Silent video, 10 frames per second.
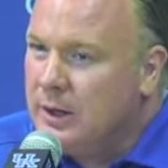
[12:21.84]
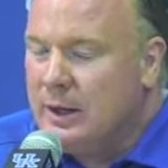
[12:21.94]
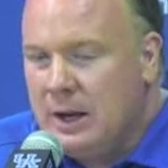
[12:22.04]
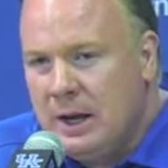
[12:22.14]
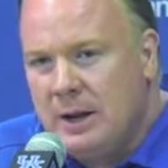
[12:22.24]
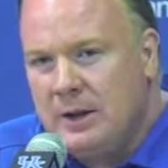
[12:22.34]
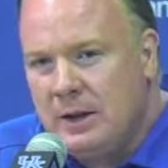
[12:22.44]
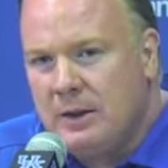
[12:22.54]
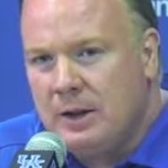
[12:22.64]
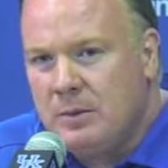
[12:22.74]
Yeah,
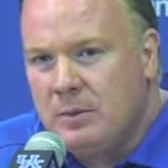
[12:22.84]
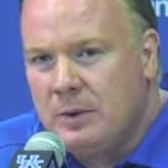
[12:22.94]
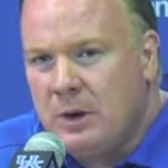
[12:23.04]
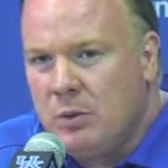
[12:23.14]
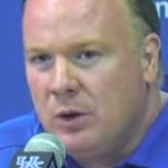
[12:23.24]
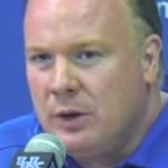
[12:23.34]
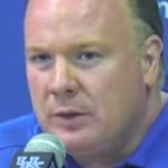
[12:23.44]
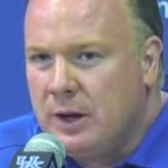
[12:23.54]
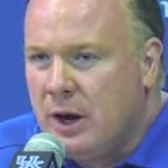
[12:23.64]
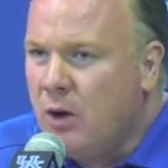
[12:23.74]

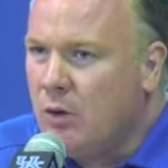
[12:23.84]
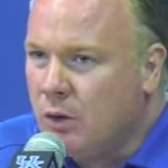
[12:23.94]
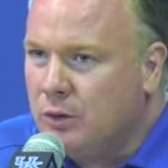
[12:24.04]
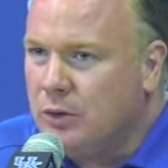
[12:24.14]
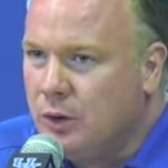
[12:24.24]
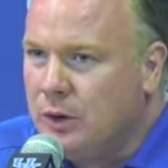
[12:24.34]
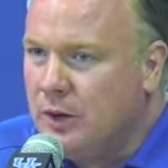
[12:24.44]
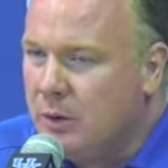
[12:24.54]
they all look good.